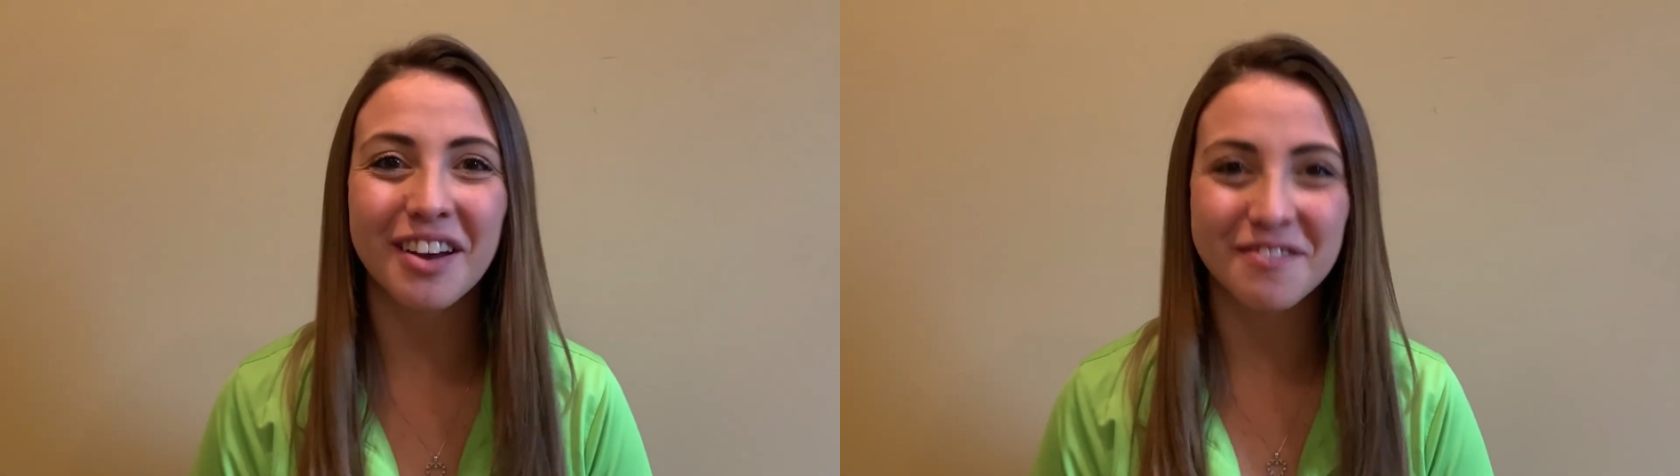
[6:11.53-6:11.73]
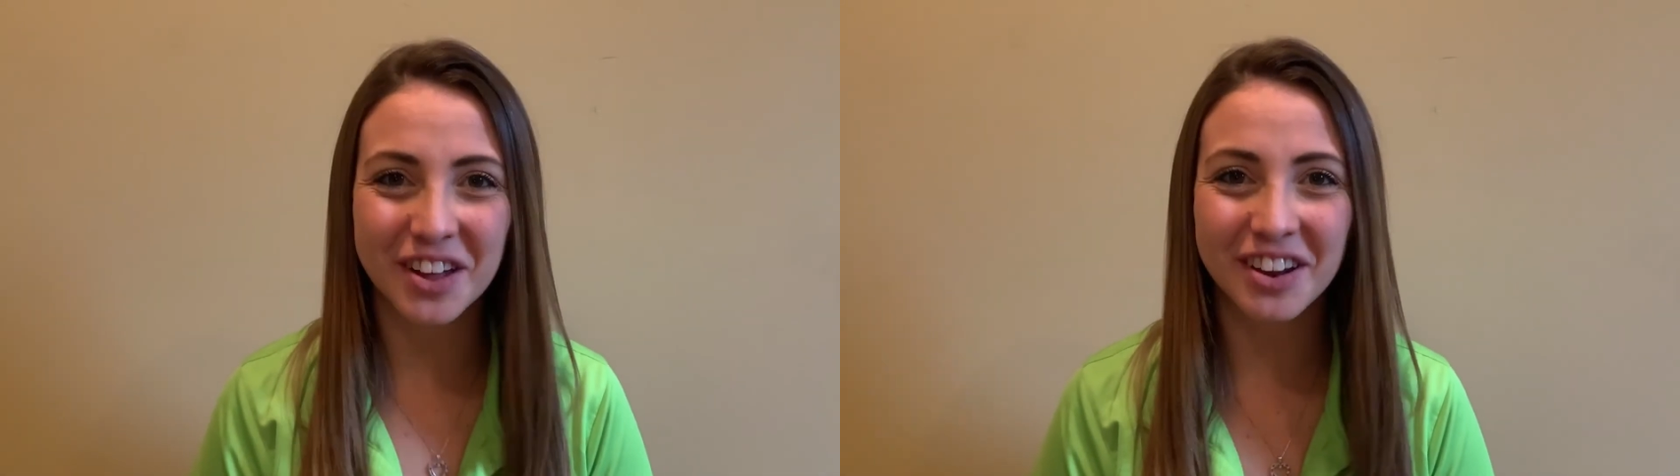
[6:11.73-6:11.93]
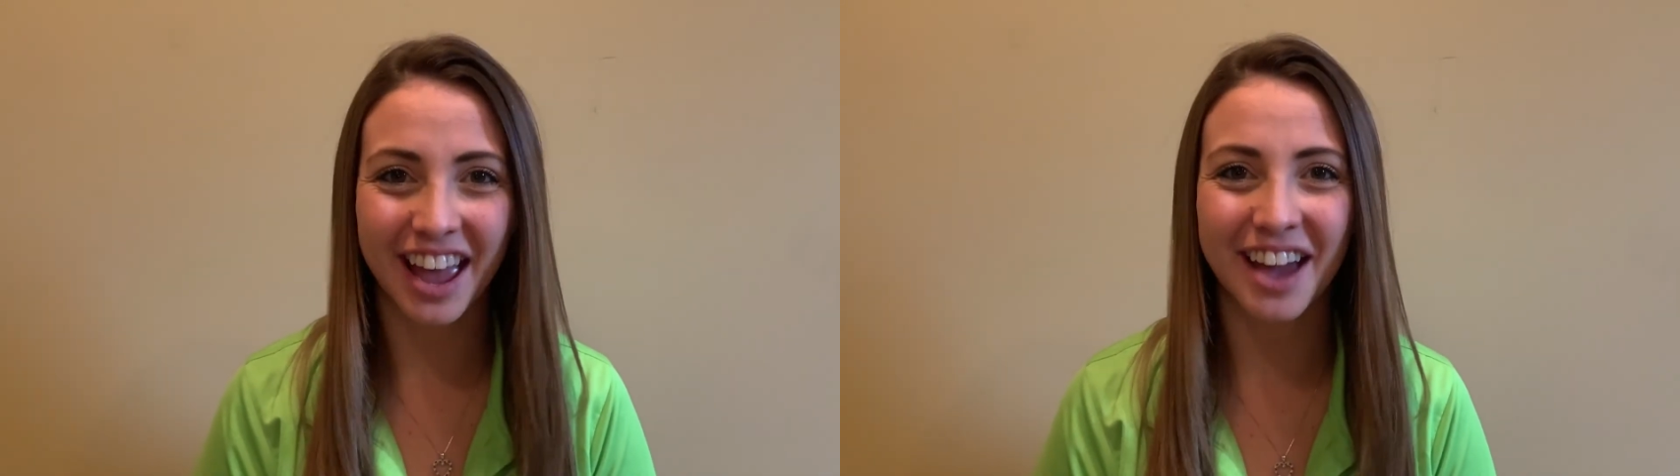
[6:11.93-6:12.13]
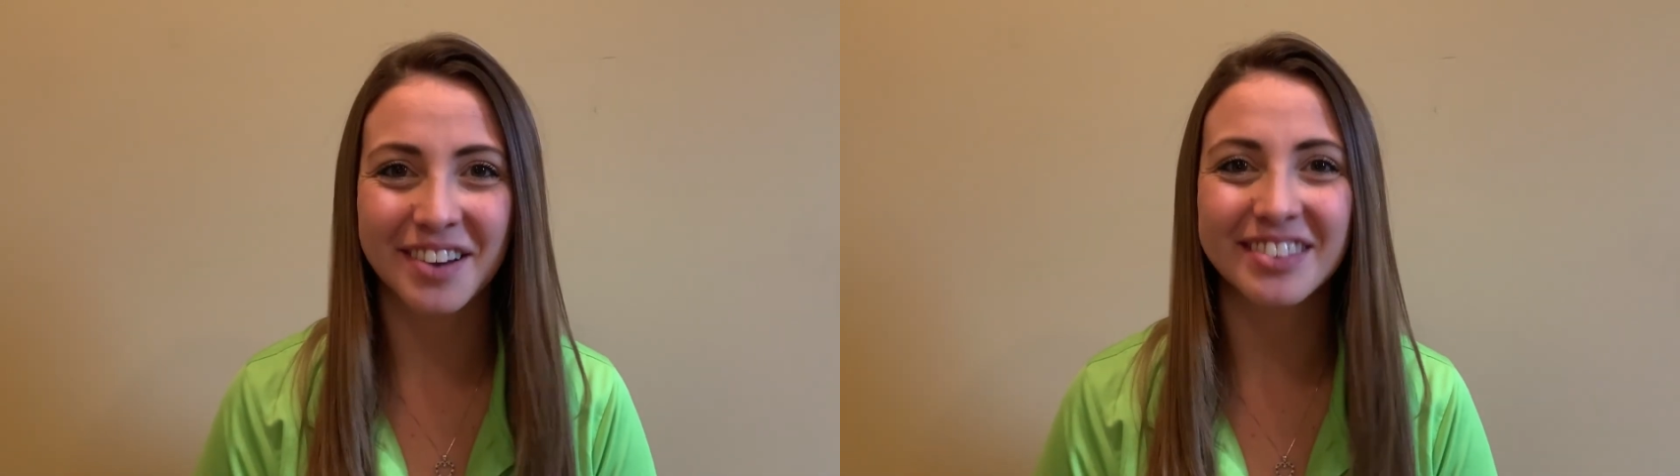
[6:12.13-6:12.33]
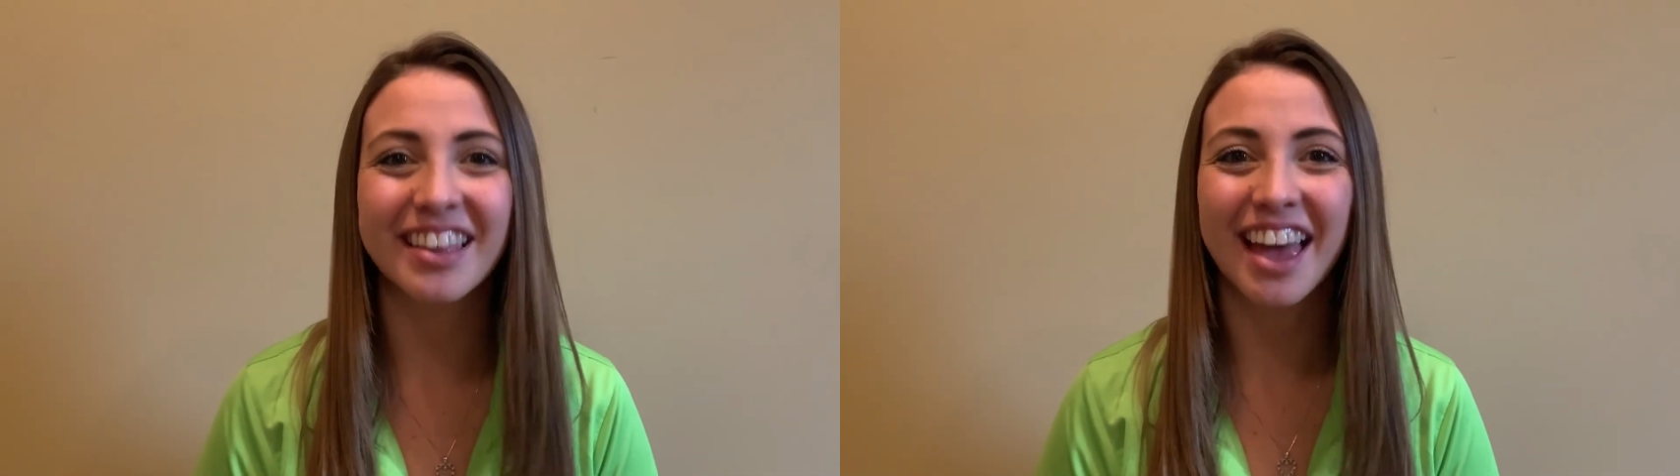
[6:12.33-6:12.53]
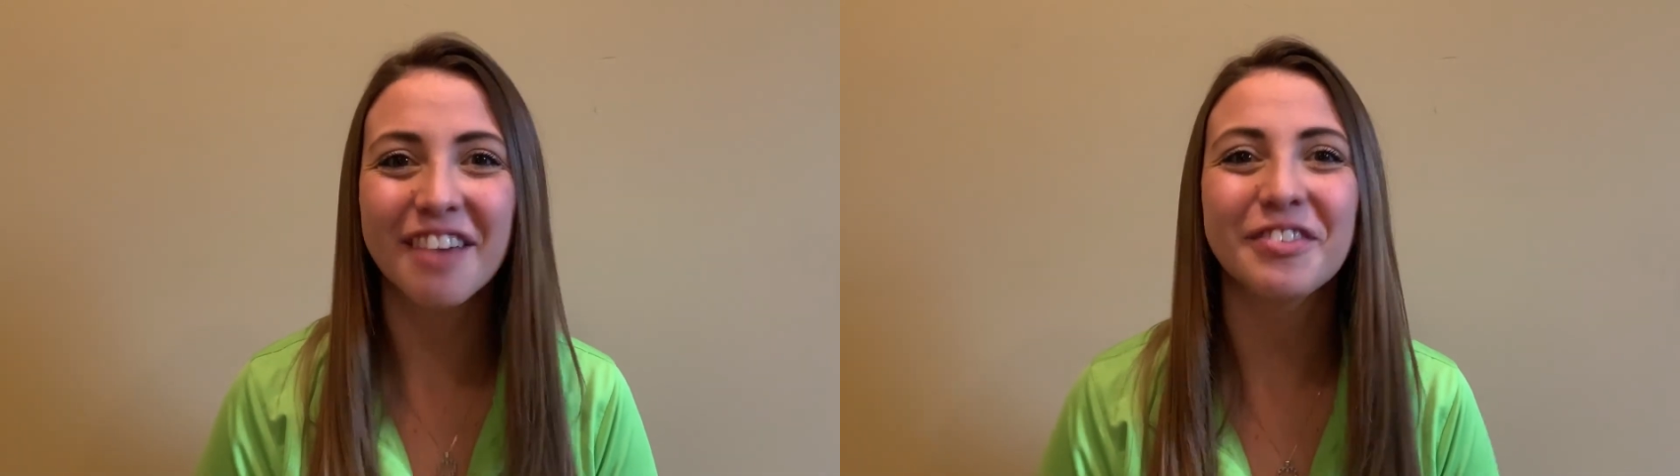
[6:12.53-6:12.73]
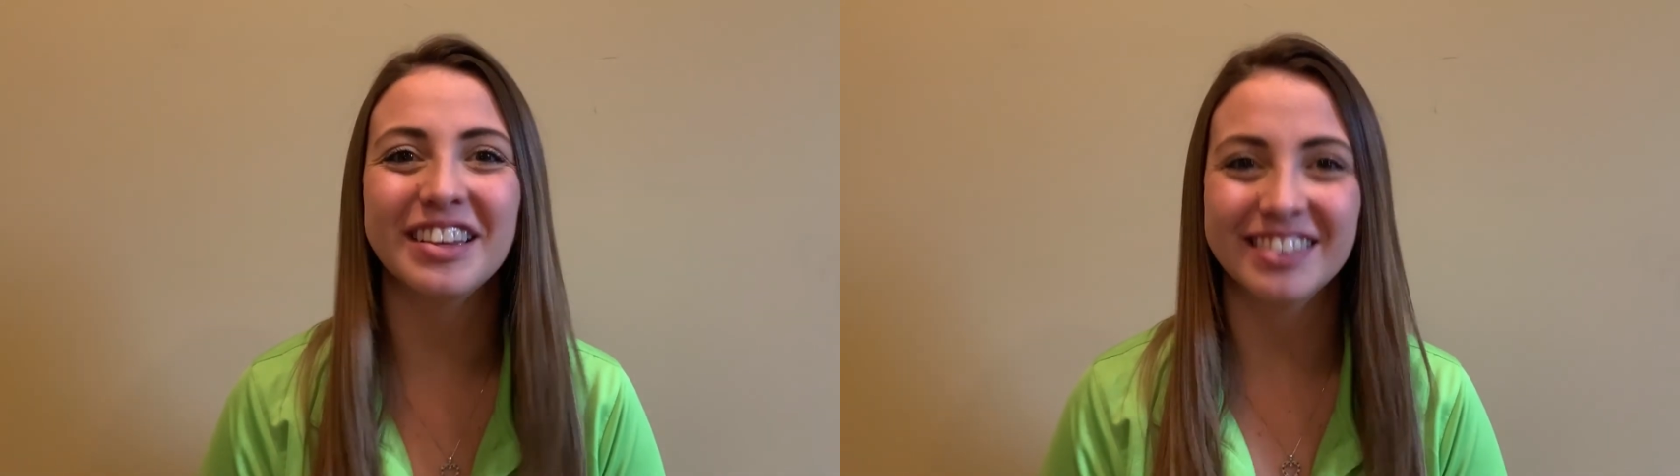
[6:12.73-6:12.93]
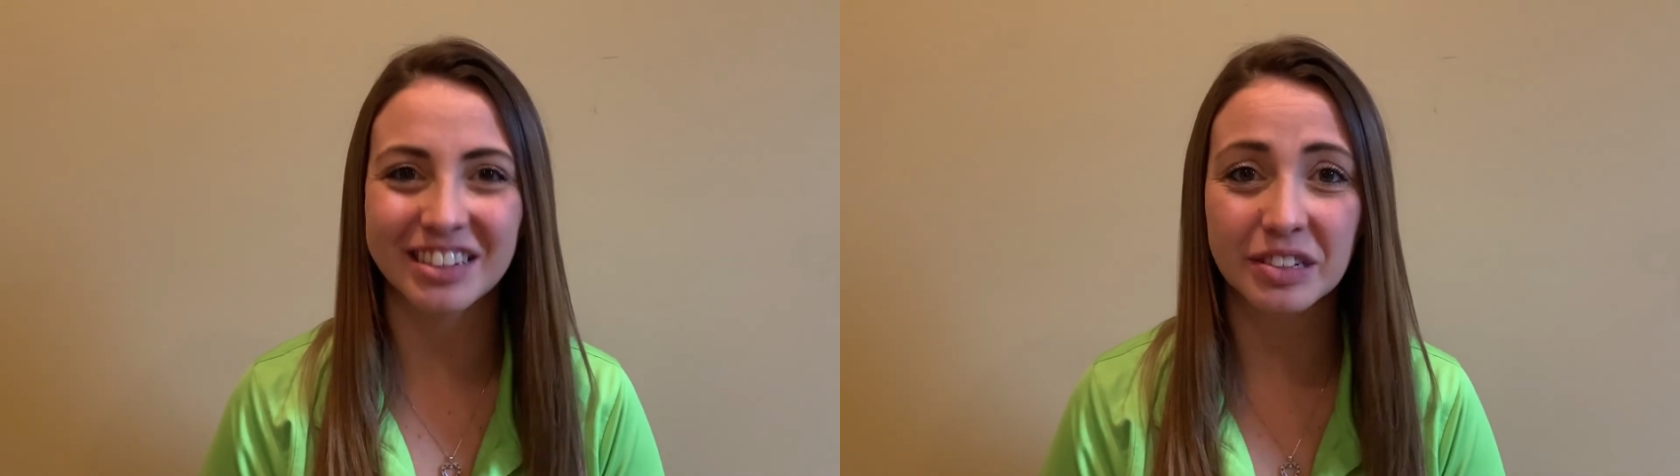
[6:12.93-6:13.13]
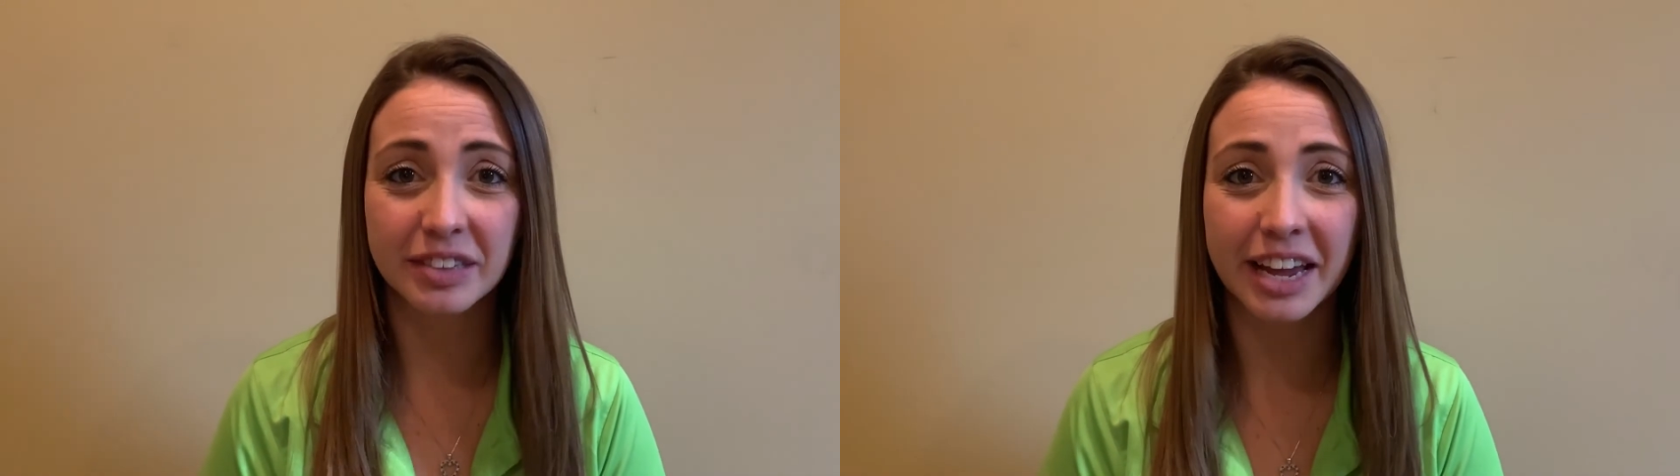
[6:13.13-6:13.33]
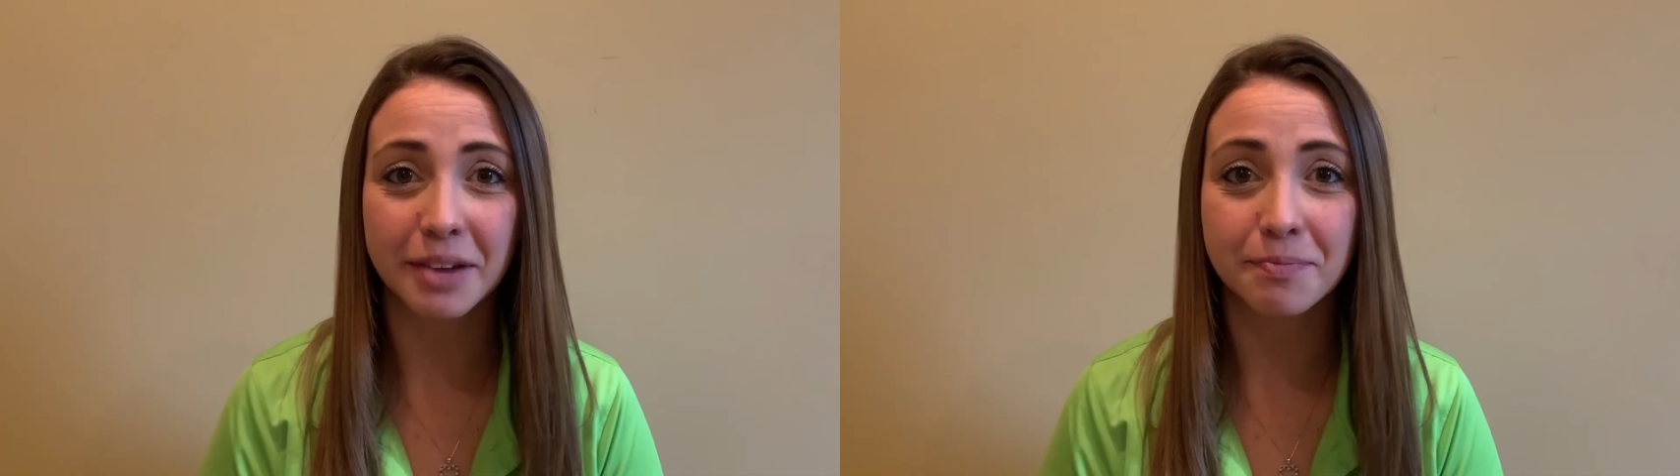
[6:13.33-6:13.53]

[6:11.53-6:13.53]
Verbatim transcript: of their cows every single day.